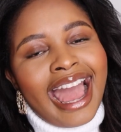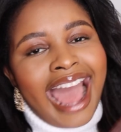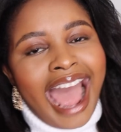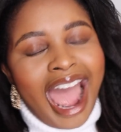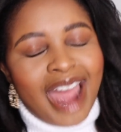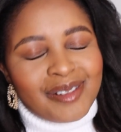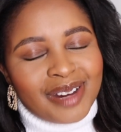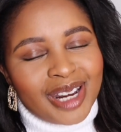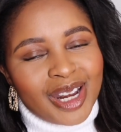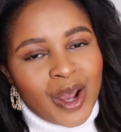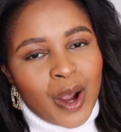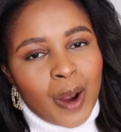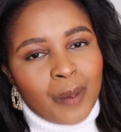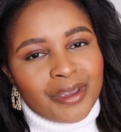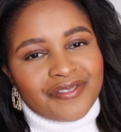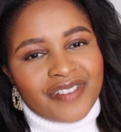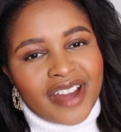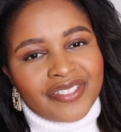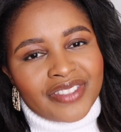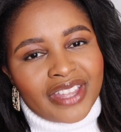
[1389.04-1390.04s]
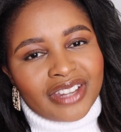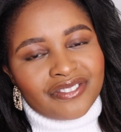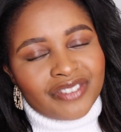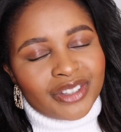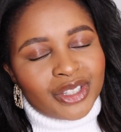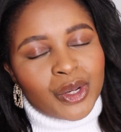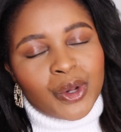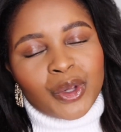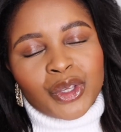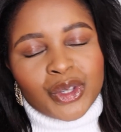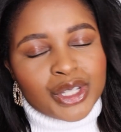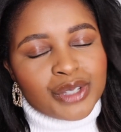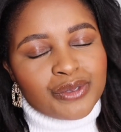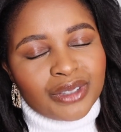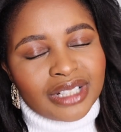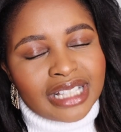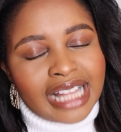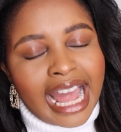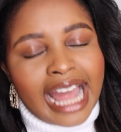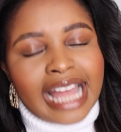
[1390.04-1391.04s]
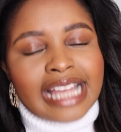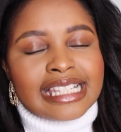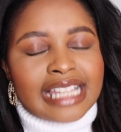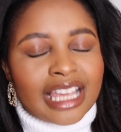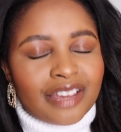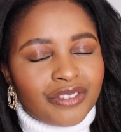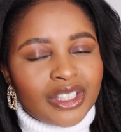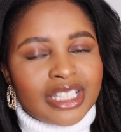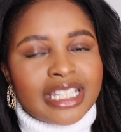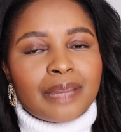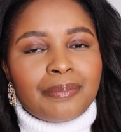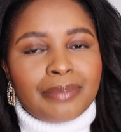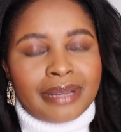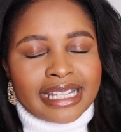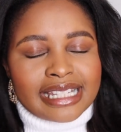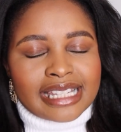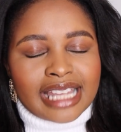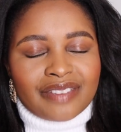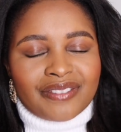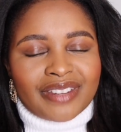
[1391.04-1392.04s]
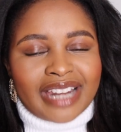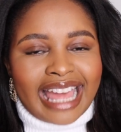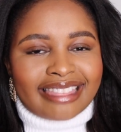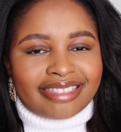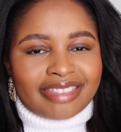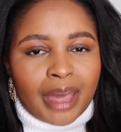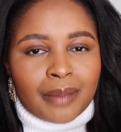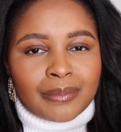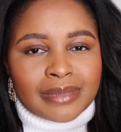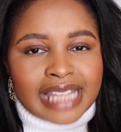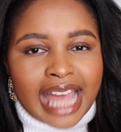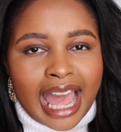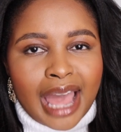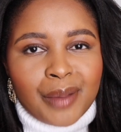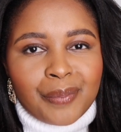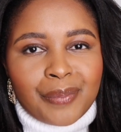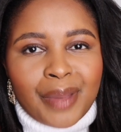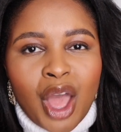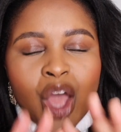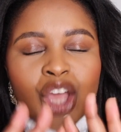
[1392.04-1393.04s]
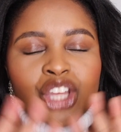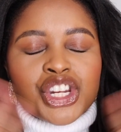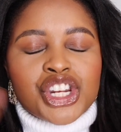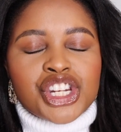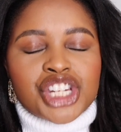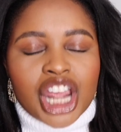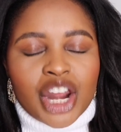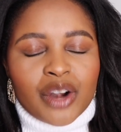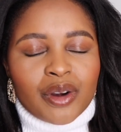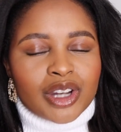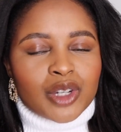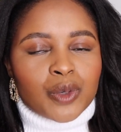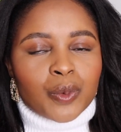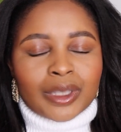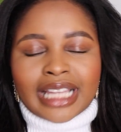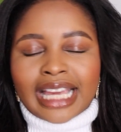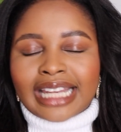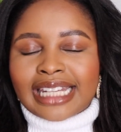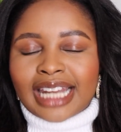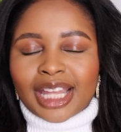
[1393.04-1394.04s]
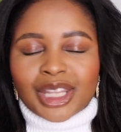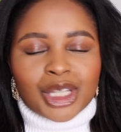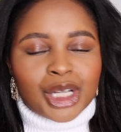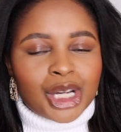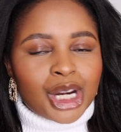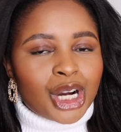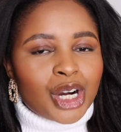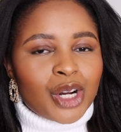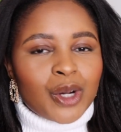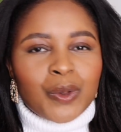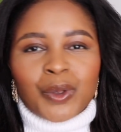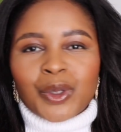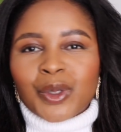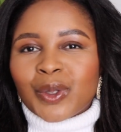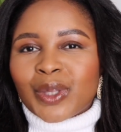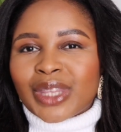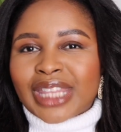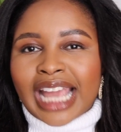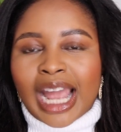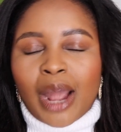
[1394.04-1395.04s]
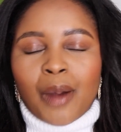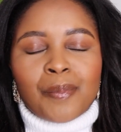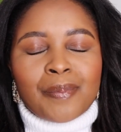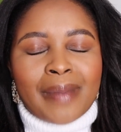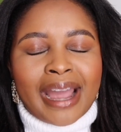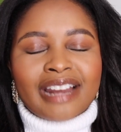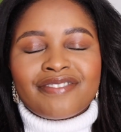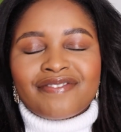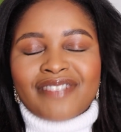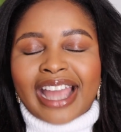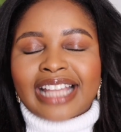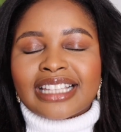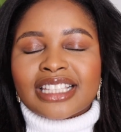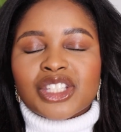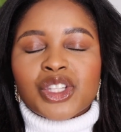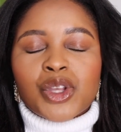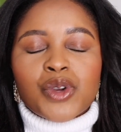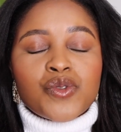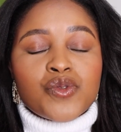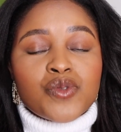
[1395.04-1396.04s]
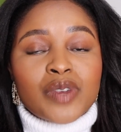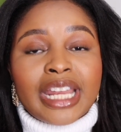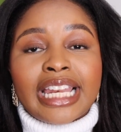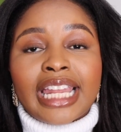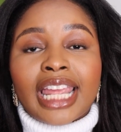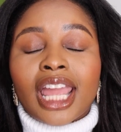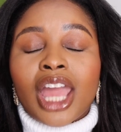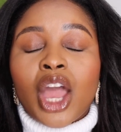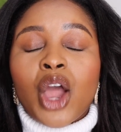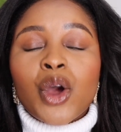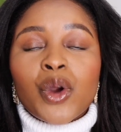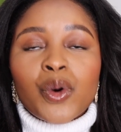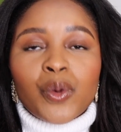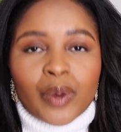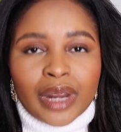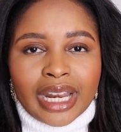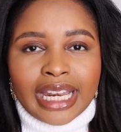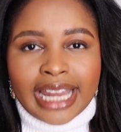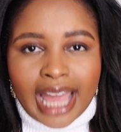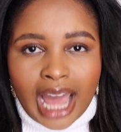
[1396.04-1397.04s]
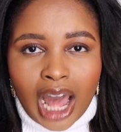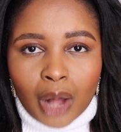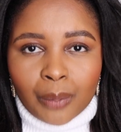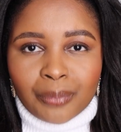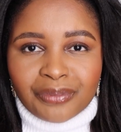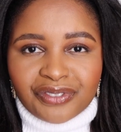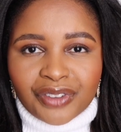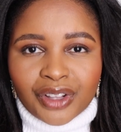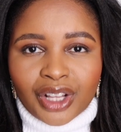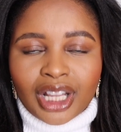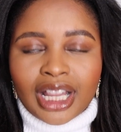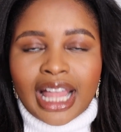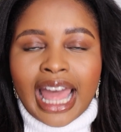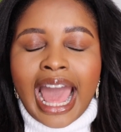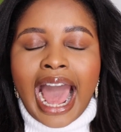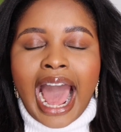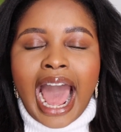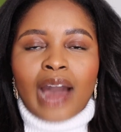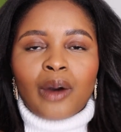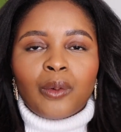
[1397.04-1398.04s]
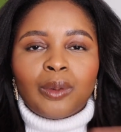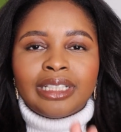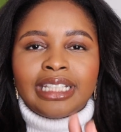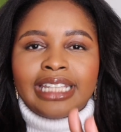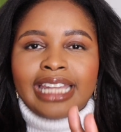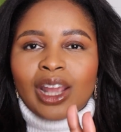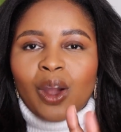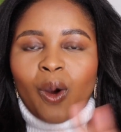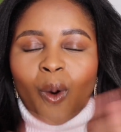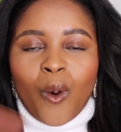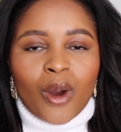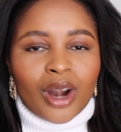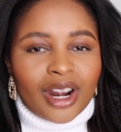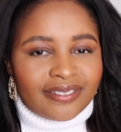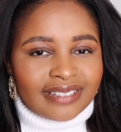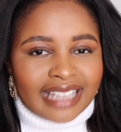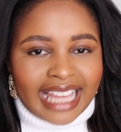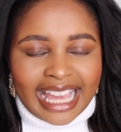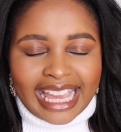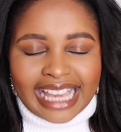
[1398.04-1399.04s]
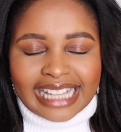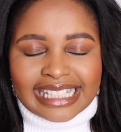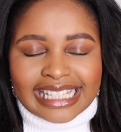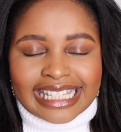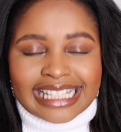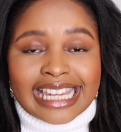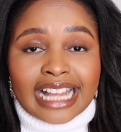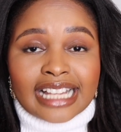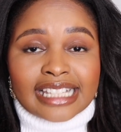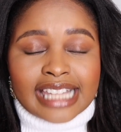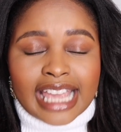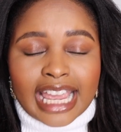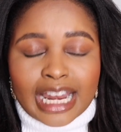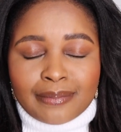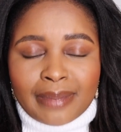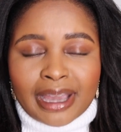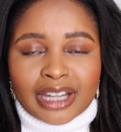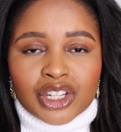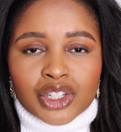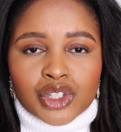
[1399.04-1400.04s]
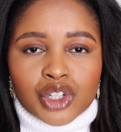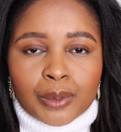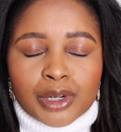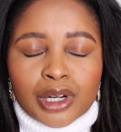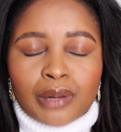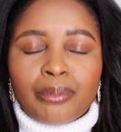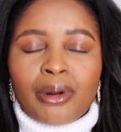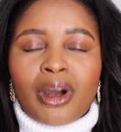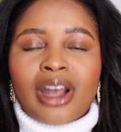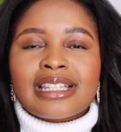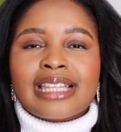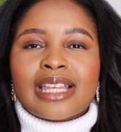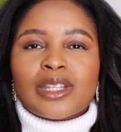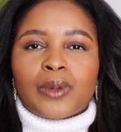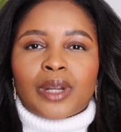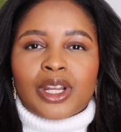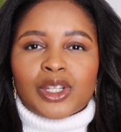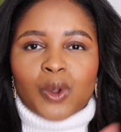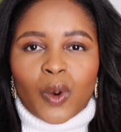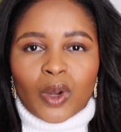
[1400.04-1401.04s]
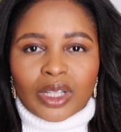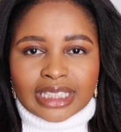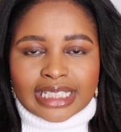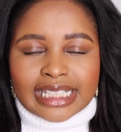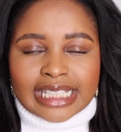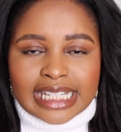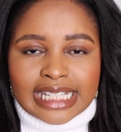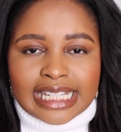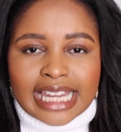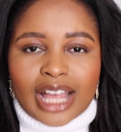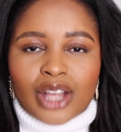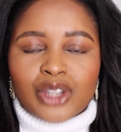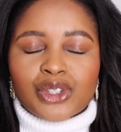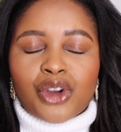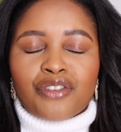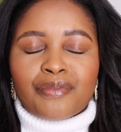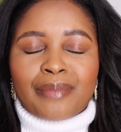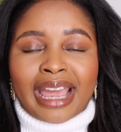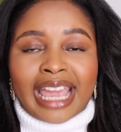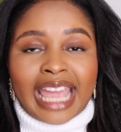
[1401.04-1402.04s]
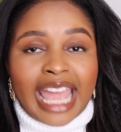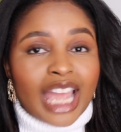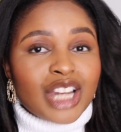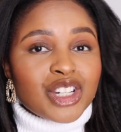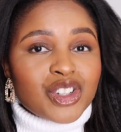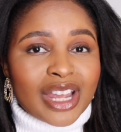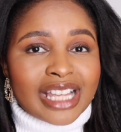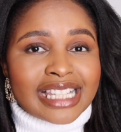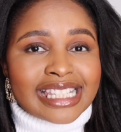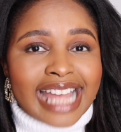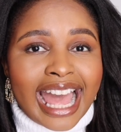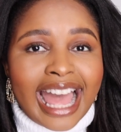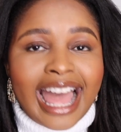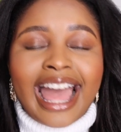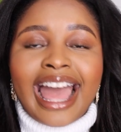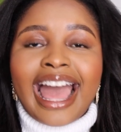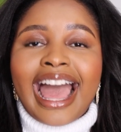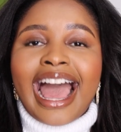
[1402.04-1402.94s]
I really hope you found that video useful, guys. If you did, please give it a thumbs up. Share it with another girl who you think might find this really helpful. I will link all of the hair details in my description box, as well as all the details of my hairdresser